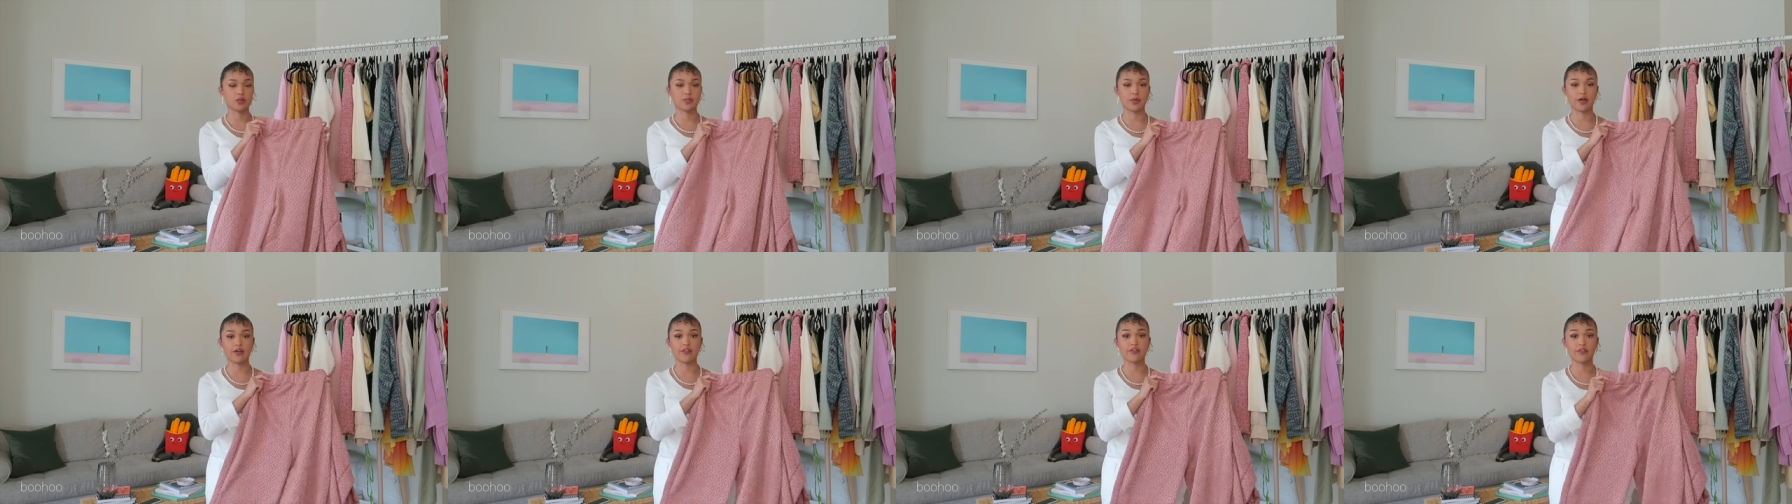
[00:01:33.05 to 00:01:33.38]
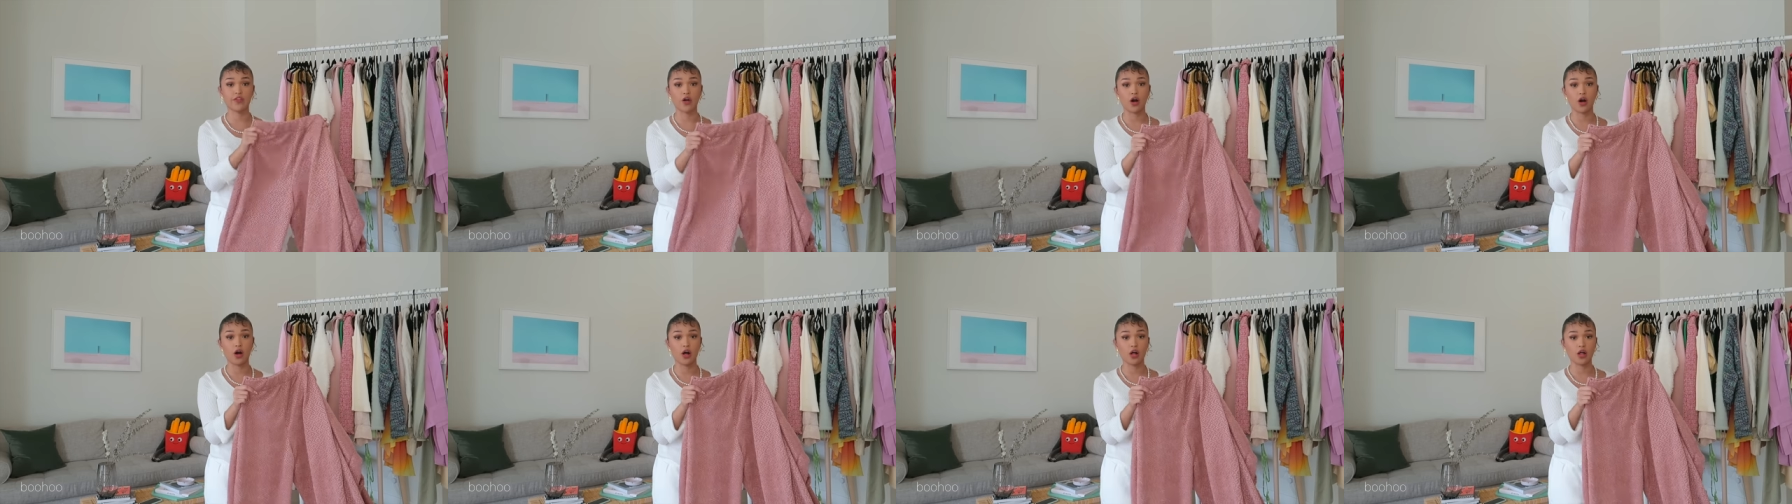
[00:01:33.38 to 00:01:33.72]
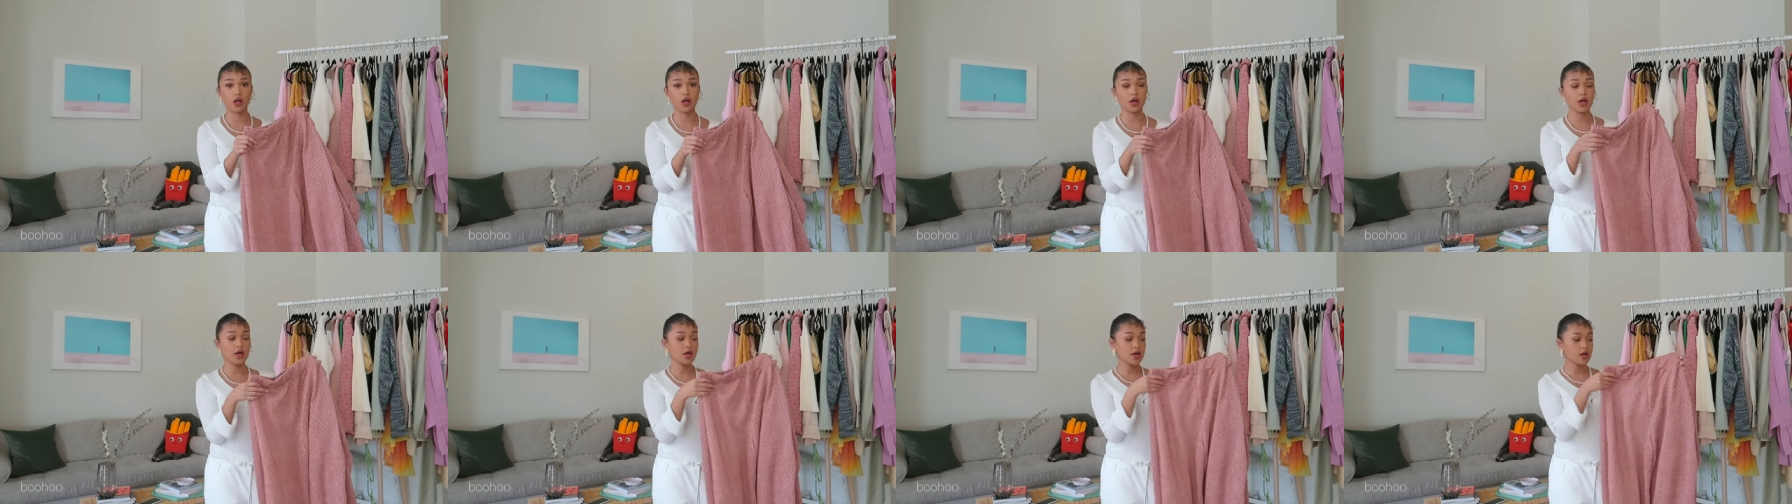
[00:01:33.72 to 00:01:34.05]
on my
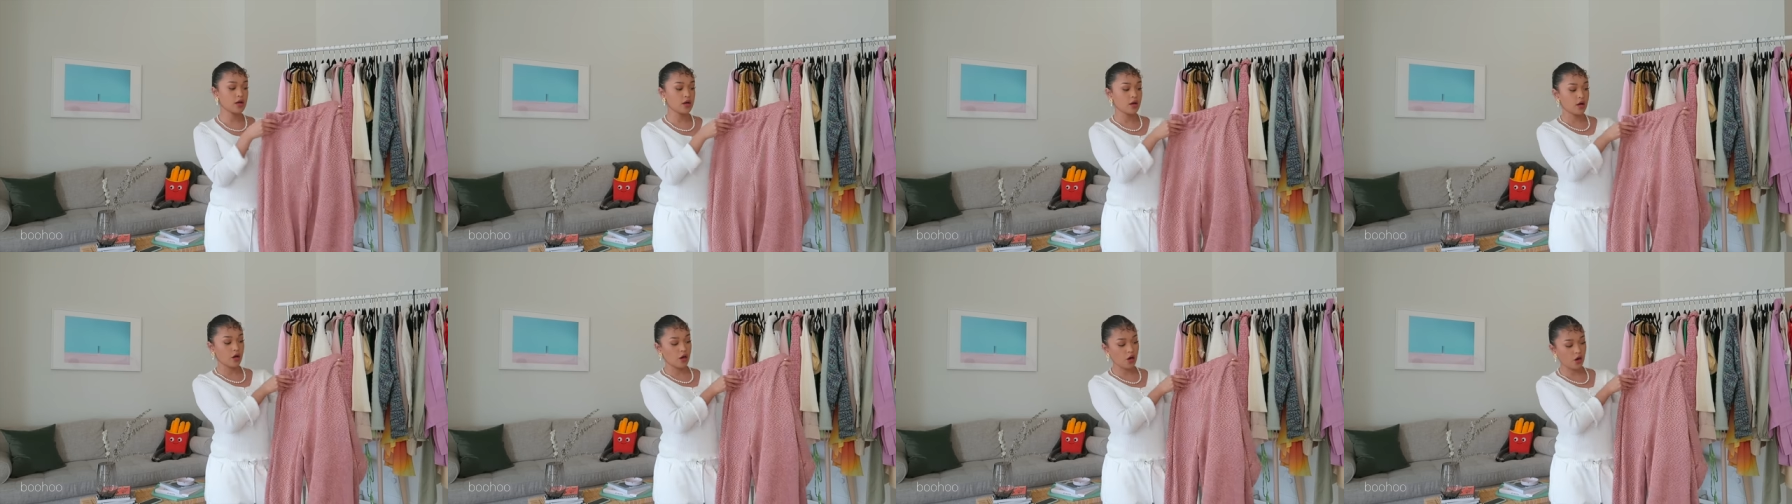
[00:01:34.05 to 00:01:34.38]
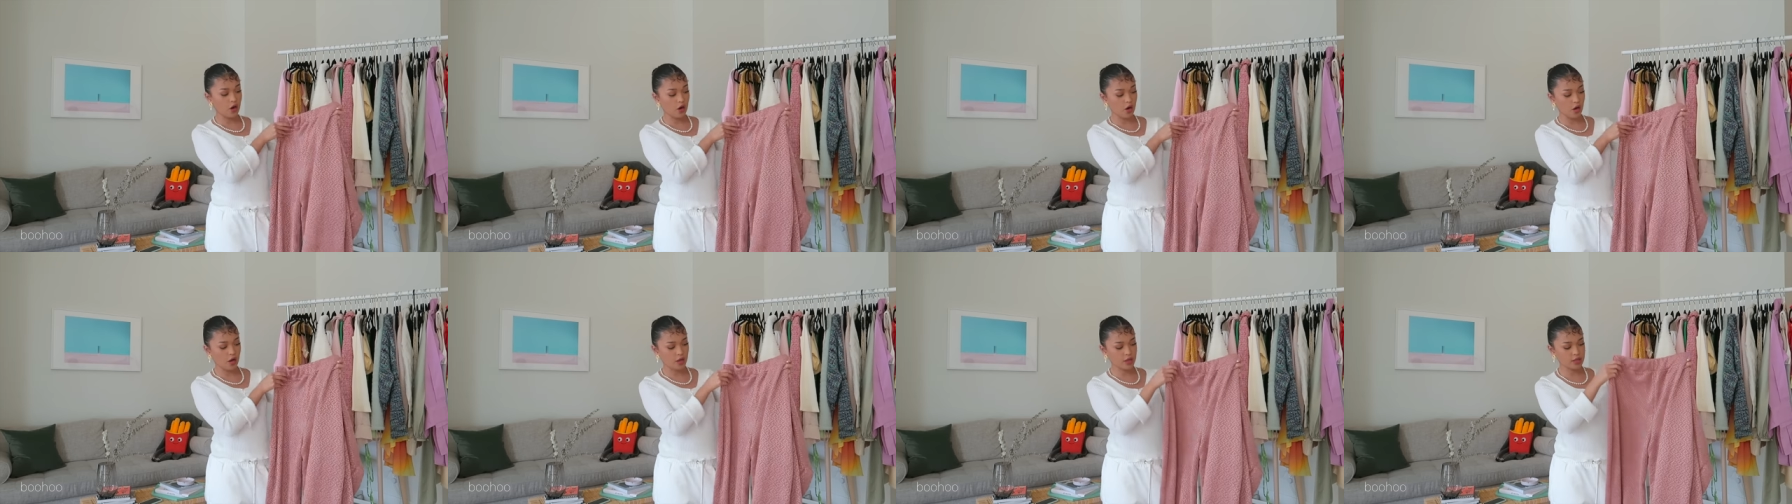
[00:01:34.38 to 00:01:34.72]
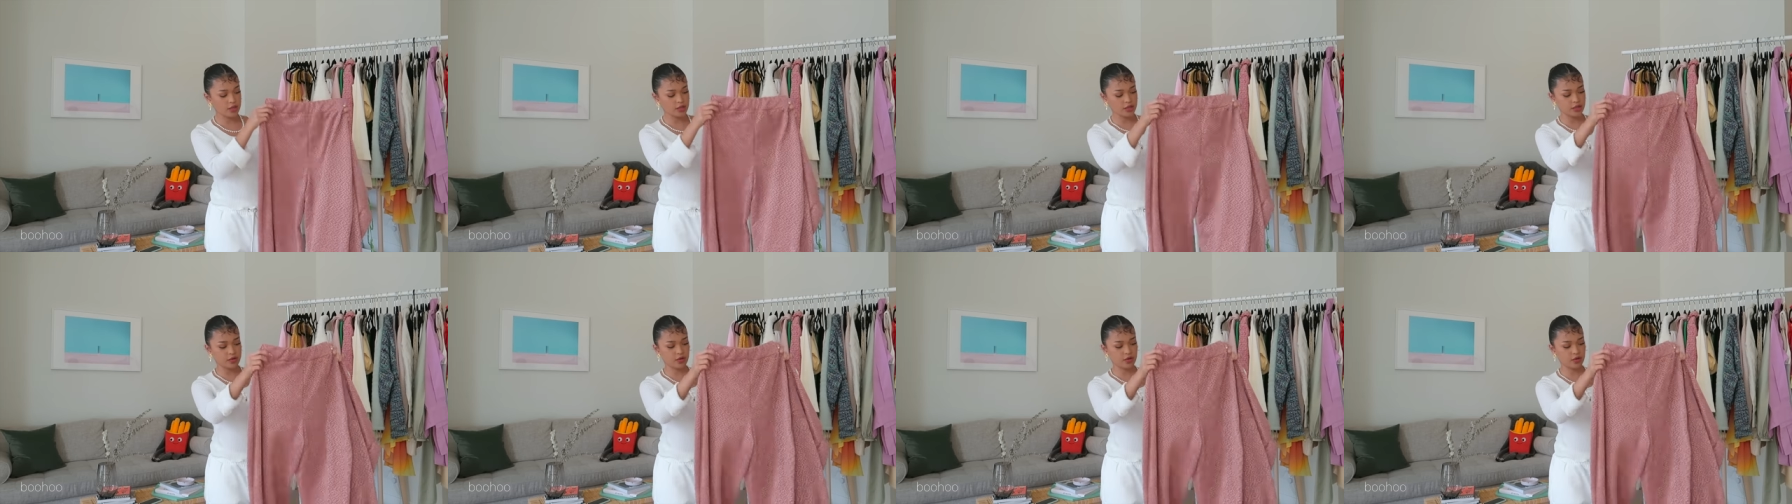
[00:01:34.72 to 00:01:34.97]
fall haul,